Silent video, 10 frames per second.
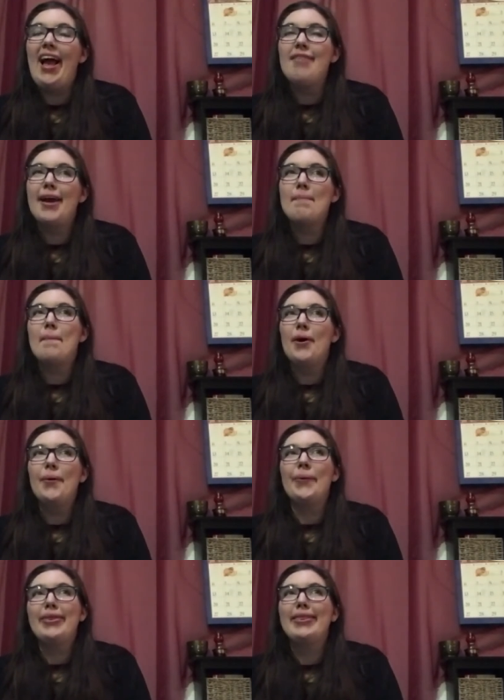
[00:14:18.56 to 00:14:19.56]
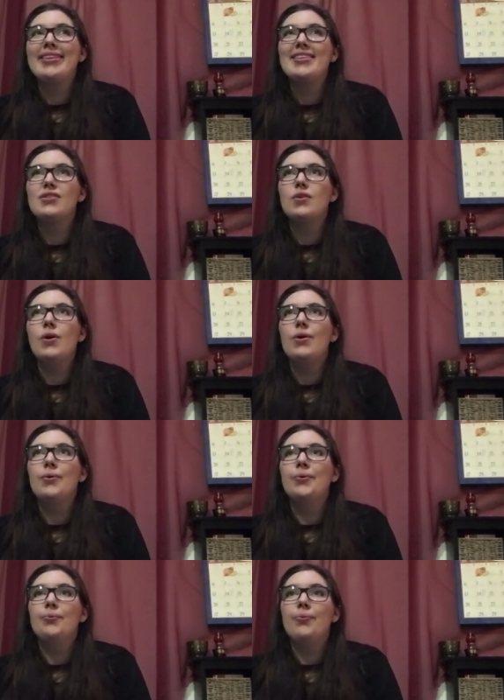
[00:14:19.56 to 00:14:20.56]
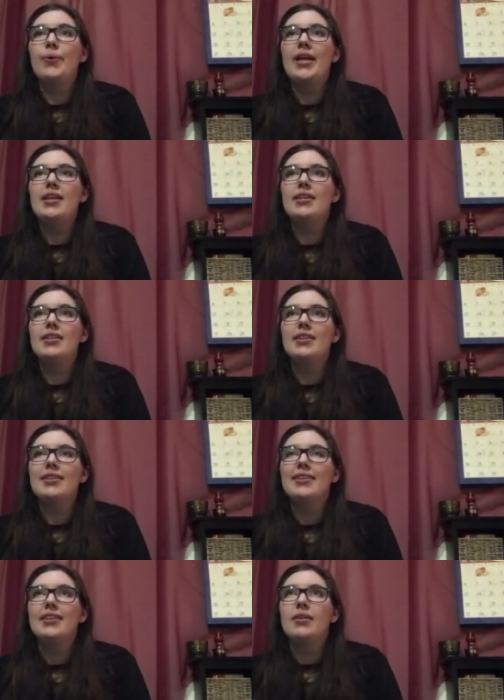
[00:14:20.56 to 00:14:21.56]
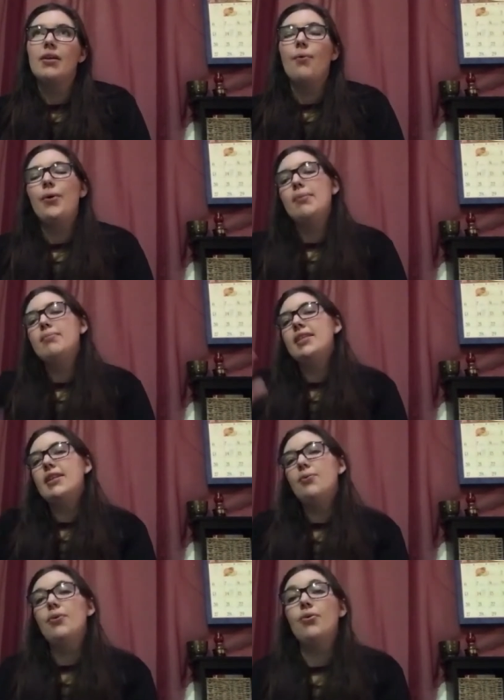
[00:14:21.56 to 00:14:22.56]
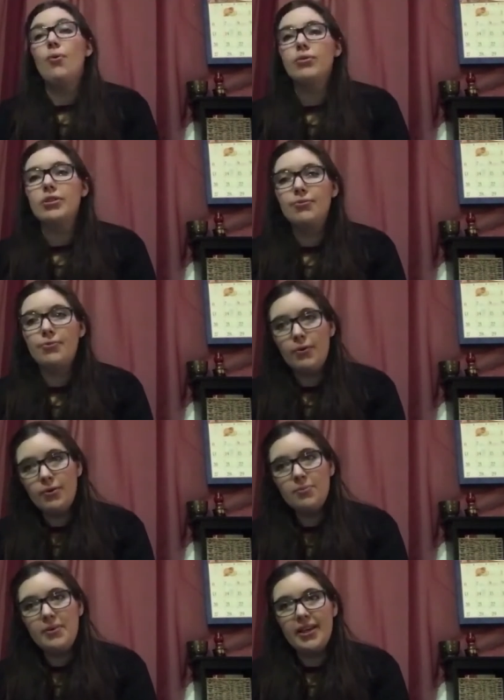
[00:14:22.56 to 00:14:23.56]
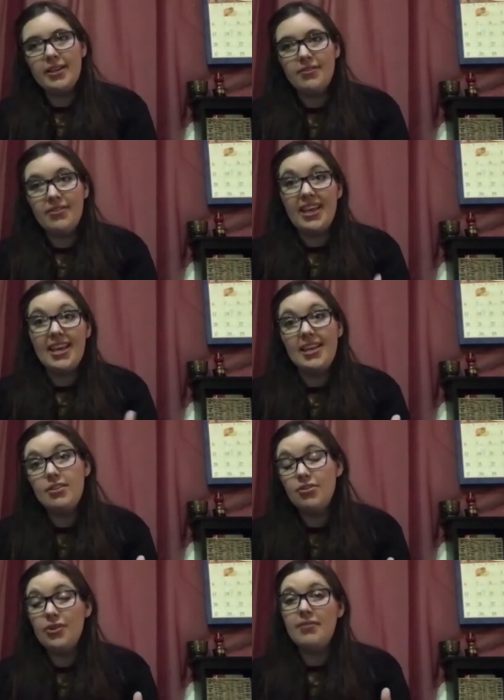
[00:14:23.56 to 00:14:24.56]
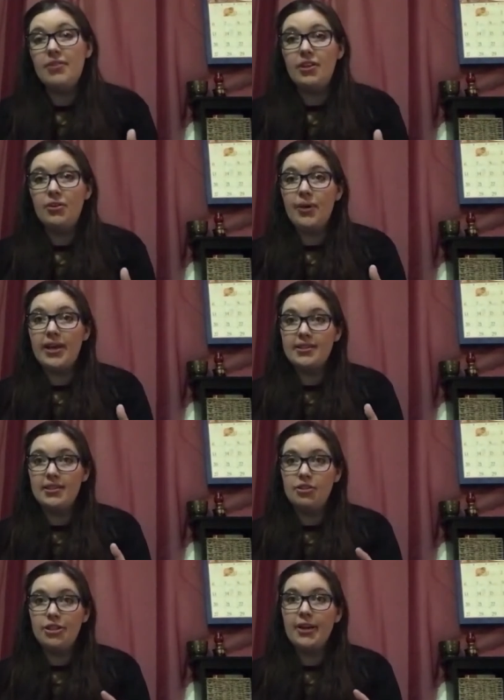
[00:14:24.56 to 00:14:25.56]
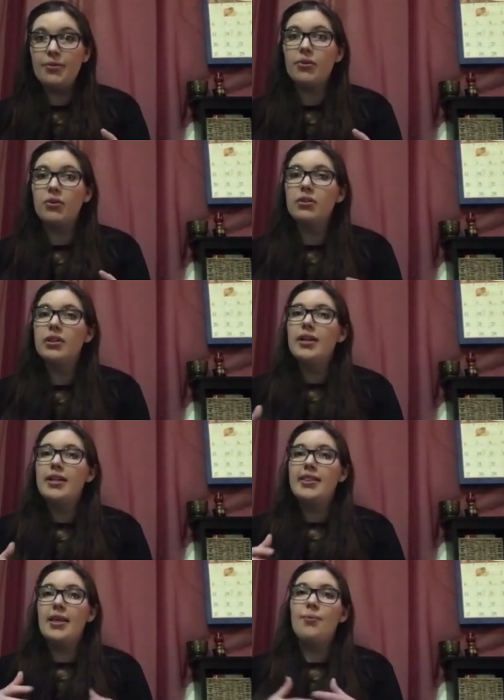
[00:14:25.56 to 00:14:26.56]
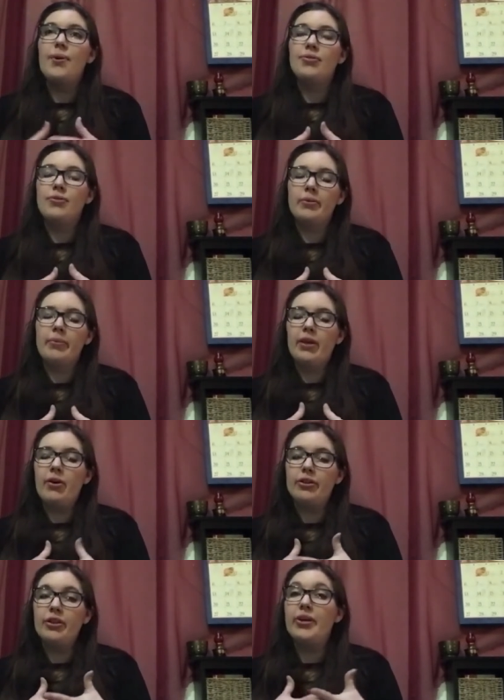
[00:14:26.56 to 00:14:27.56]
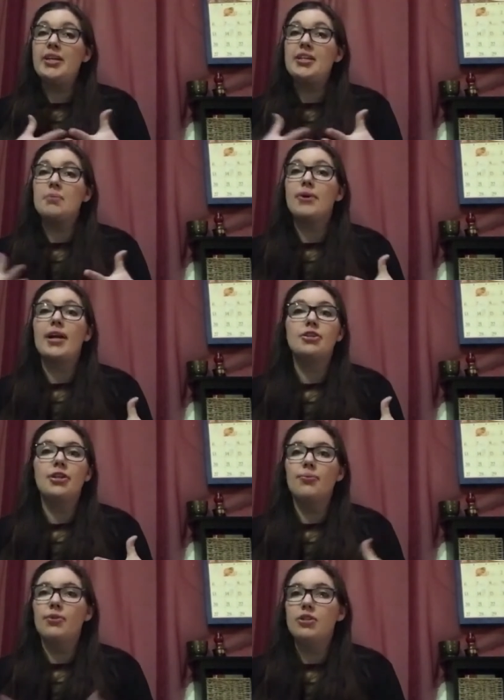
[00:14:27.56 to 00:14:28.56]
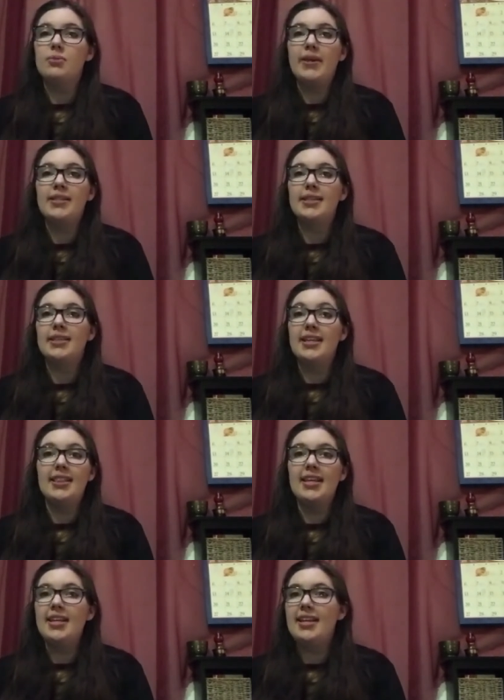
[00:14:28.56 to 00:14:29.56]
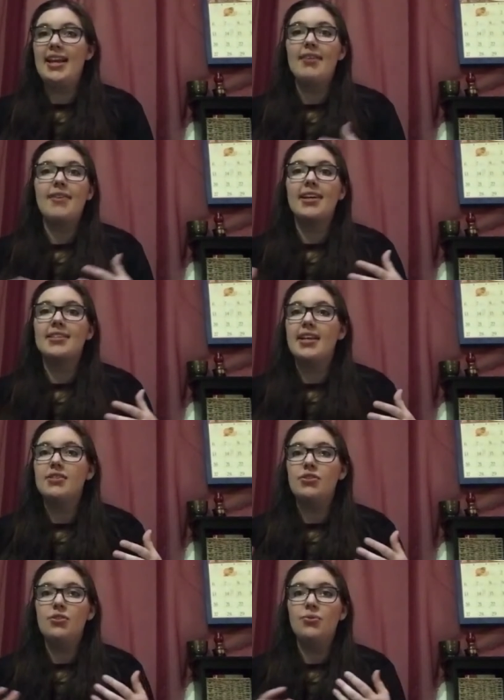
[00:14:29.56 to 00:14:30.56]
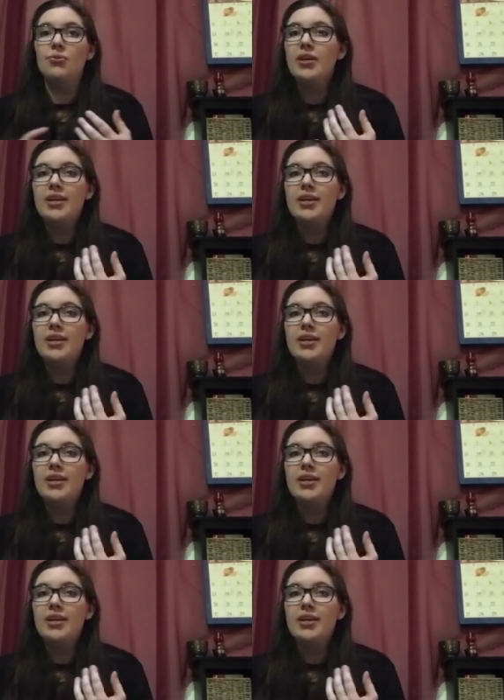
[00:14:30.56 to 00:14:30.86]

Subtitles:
had both. So when I'm dealing with older folks, because of the history of the U.S. in general, they went through something called the Great Depression, which is basically they didn't have access to